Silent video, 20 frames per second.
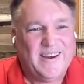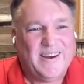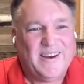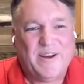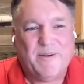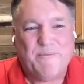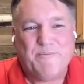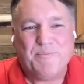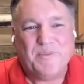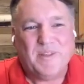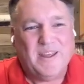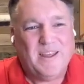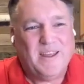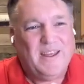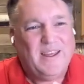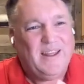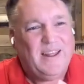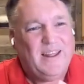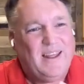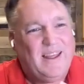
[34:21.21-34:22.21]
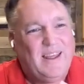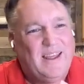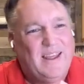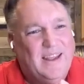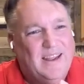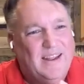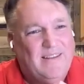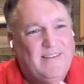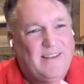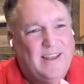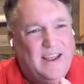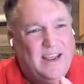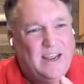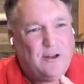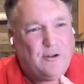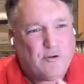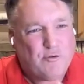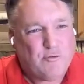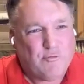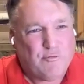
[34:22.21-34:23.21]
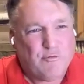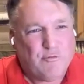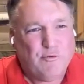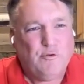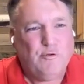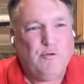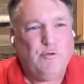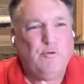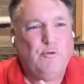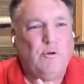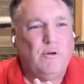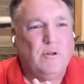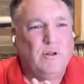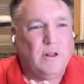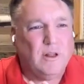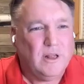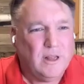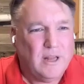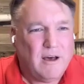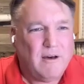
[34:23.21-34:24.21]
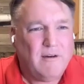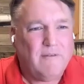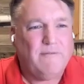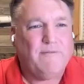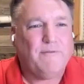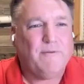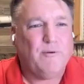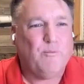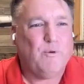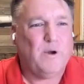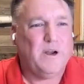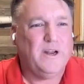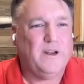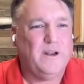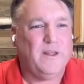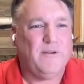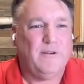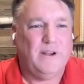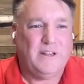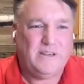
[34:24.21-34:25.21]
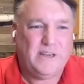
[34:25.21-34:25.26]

Um, it's a true love for one another.